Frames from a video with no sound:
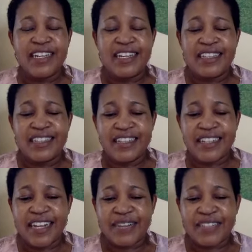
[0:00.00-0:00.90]
And
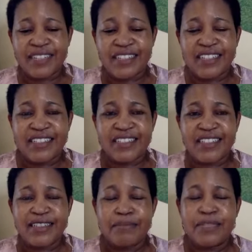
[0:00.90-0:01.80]
then after that,
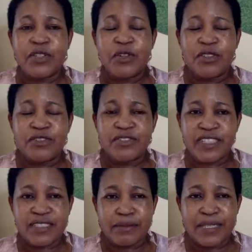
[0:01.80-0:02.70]
be
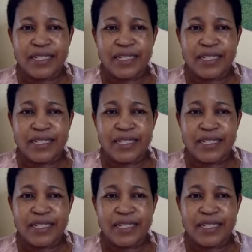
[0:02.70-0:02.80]
confident,